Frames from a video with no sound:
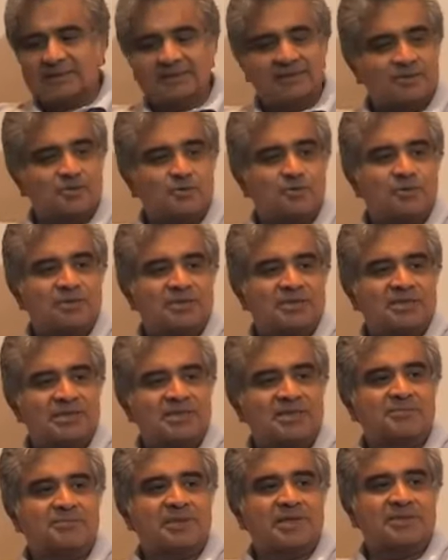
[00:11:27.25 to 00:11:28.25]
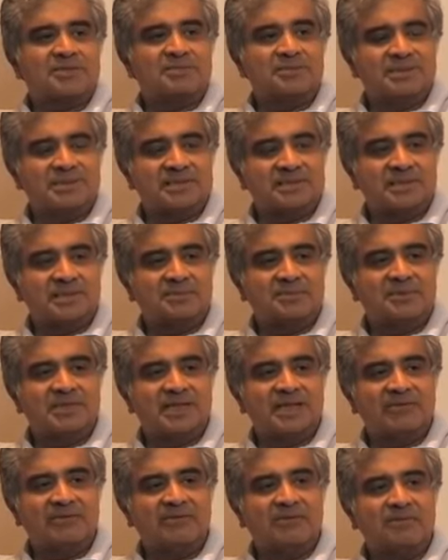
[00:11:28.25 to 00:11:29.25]
The truth is, he had passed me a slip
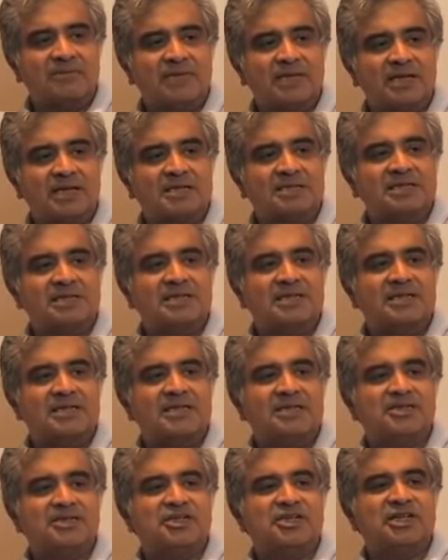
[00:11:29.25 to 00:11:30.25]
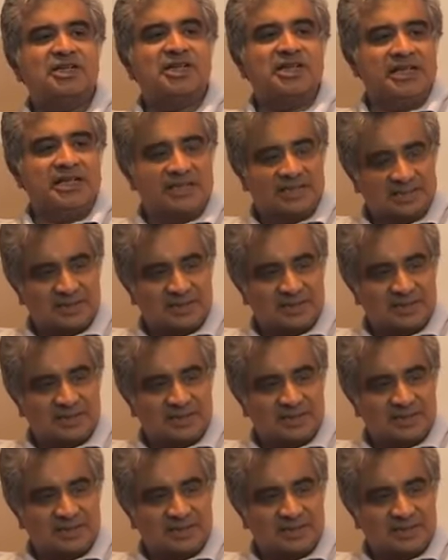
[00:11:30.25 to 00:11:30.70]
saying, Well, Minakshi, drink sherry.